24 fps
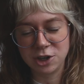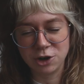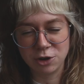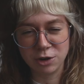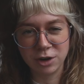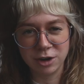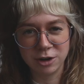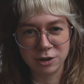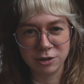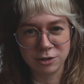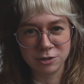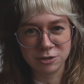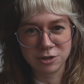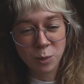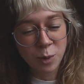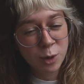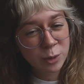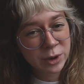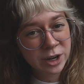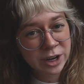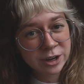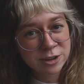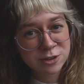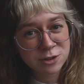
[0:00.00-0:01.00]
curators
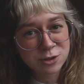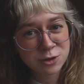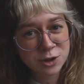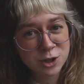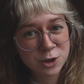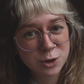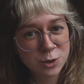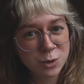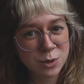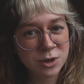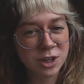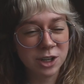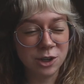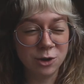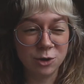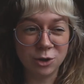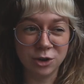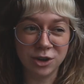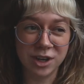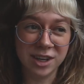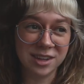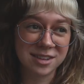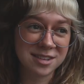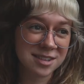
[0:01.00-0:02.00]
won't answer you, and then you
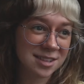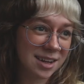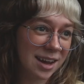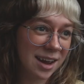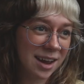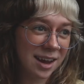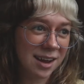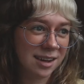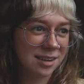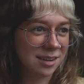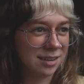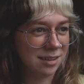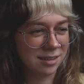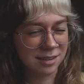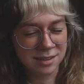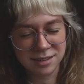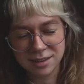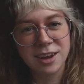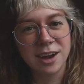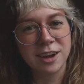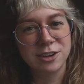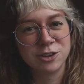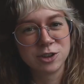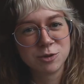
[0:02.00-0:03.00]
could get sad. And
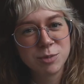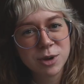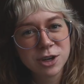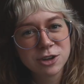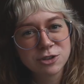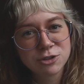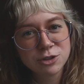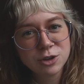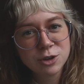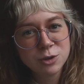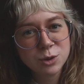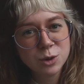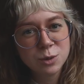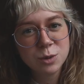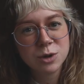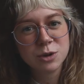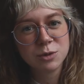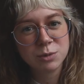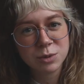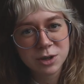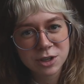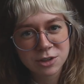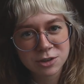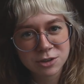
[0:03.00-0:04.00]
yeah, just make sure you do
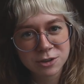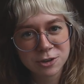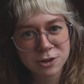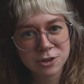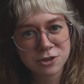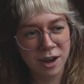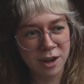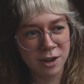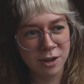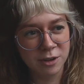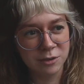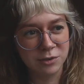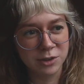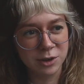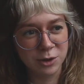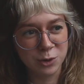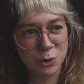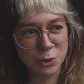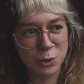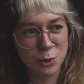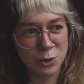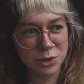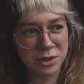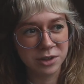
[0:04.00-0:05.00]
your research of
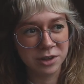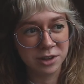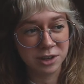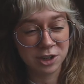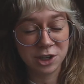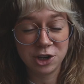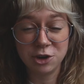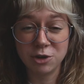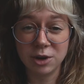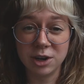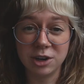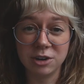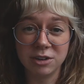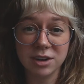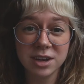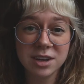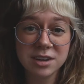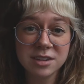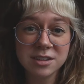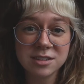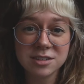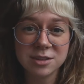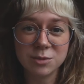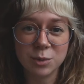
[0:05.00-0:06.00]
who the curator
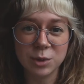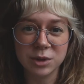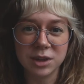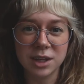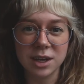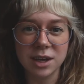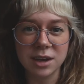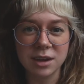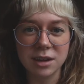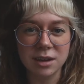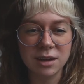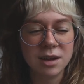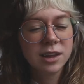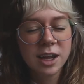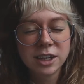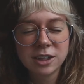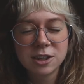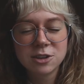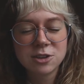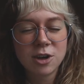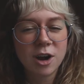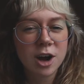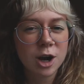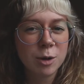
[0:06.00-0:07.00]
is and what they like
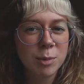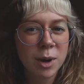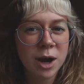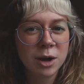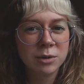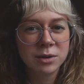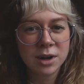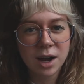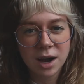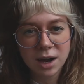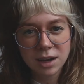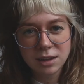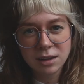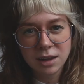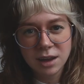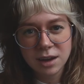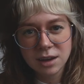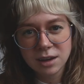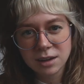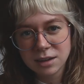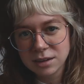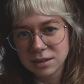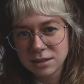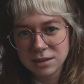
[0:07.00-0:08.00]
to talk about and
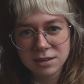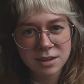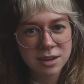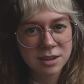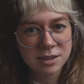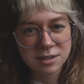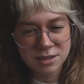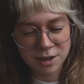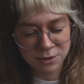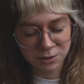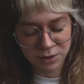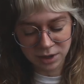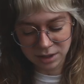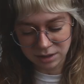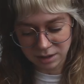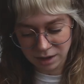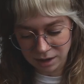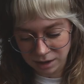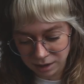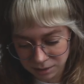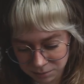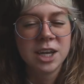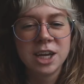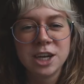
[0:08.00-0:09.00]
highlight and stuff like
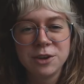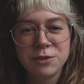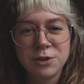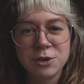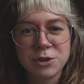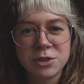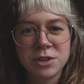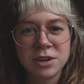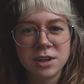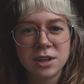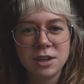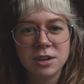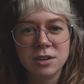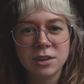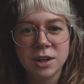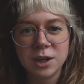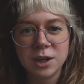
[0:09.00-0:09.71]
that. And if you're thinking